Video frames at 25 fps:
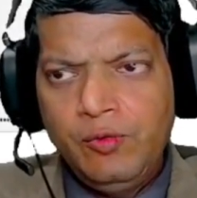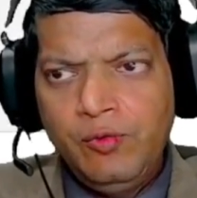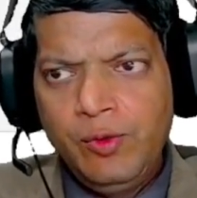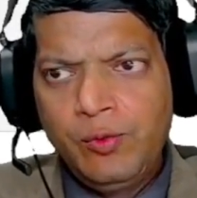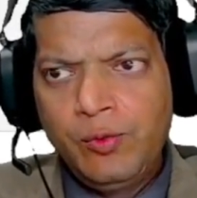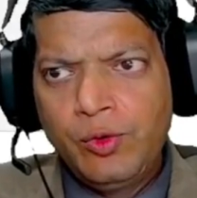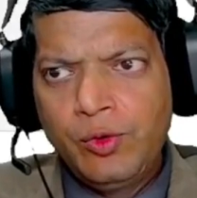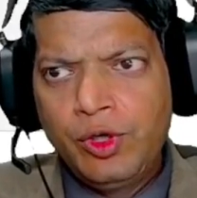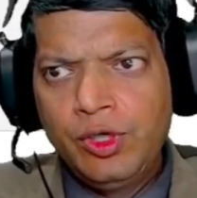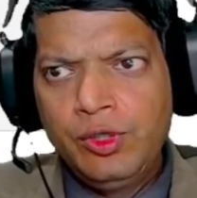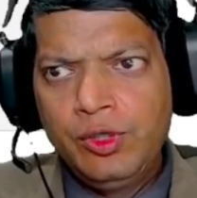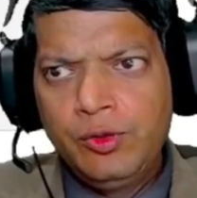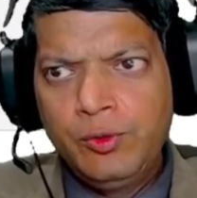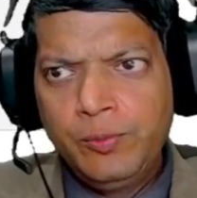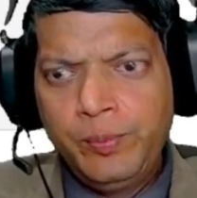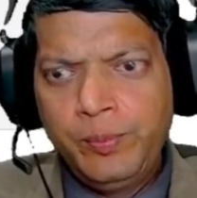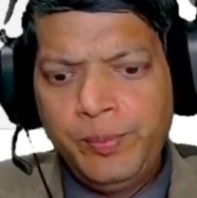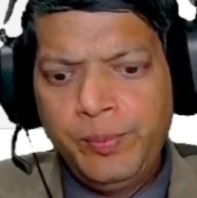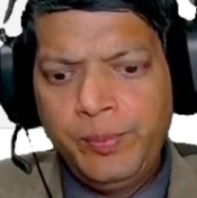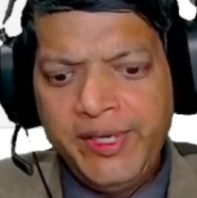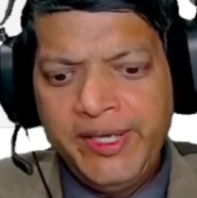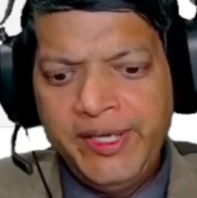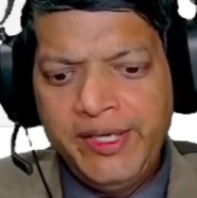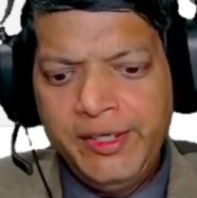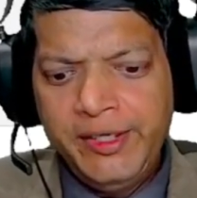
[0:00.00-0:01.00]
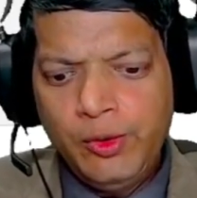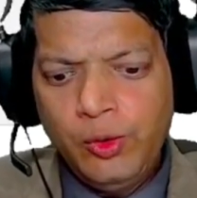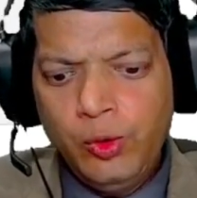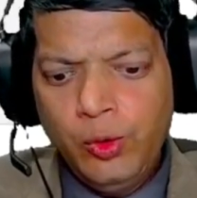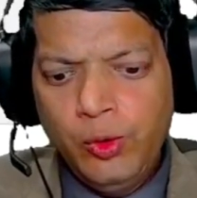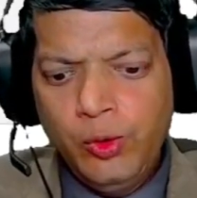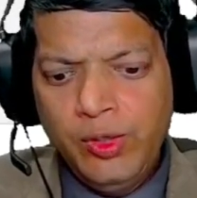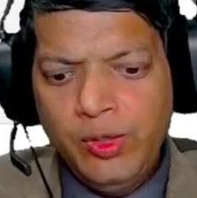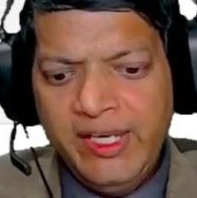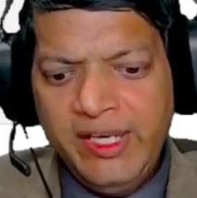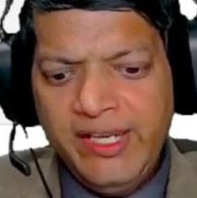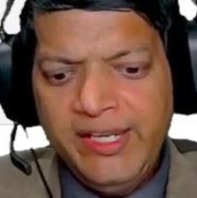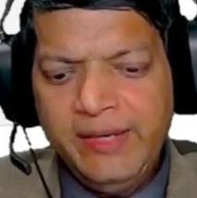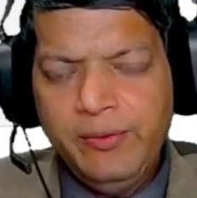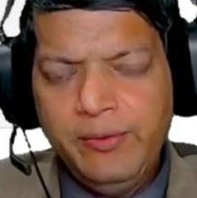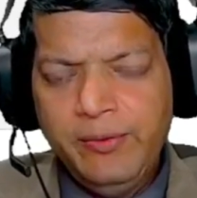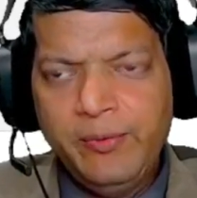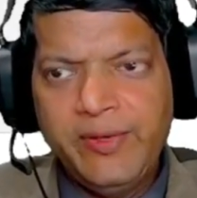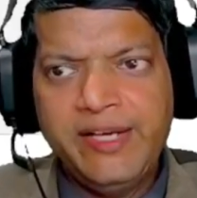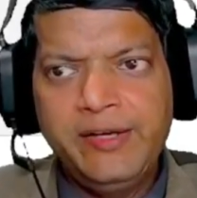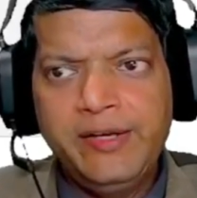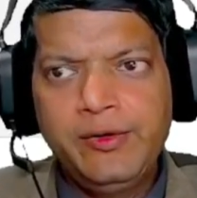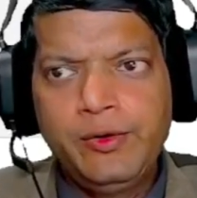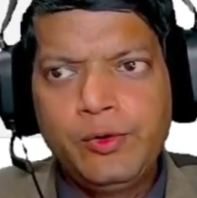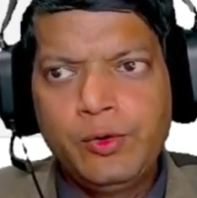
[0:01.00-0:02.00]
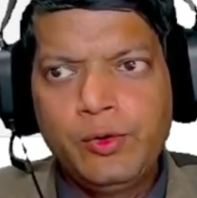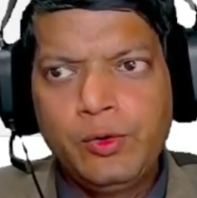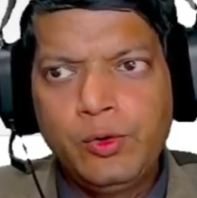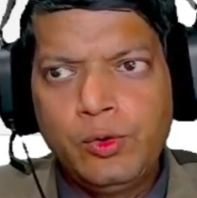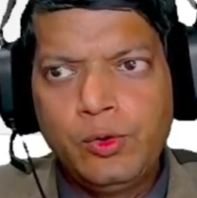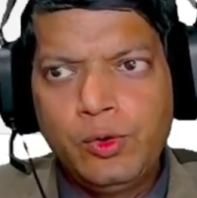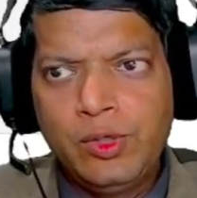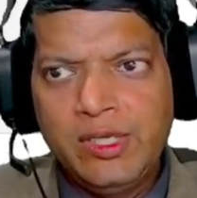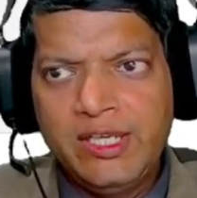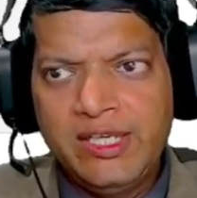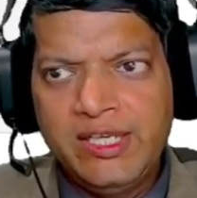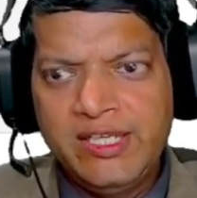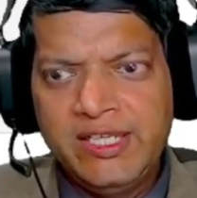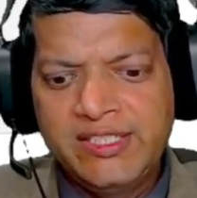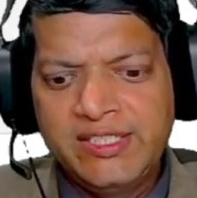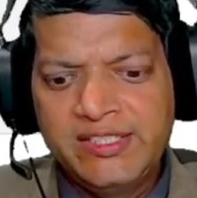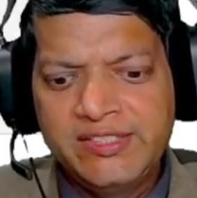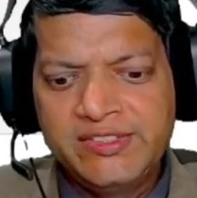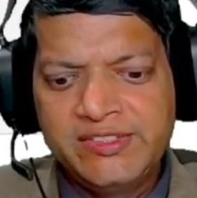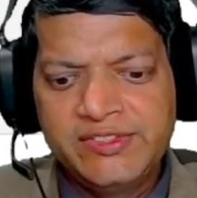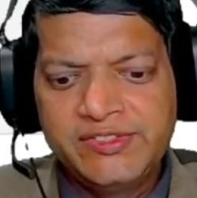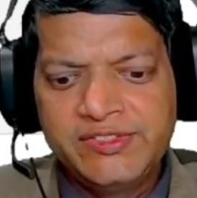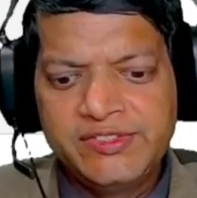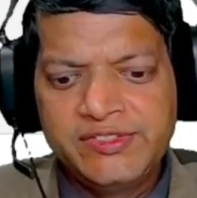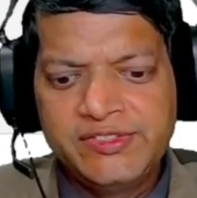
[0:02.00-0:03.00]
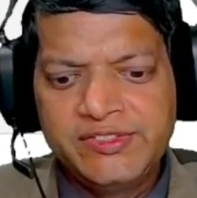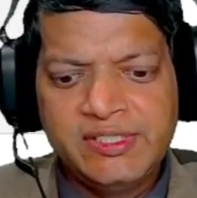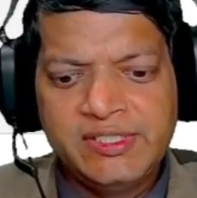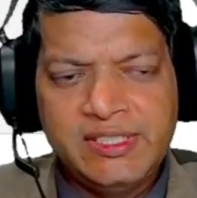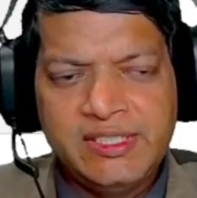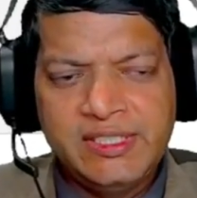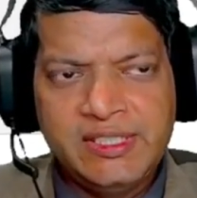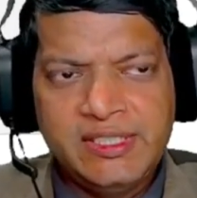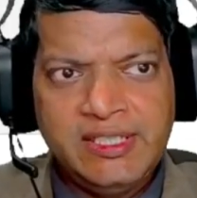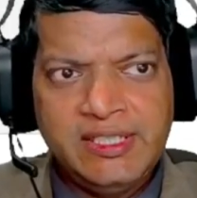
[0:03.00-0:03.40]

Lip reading: we want to print only when row is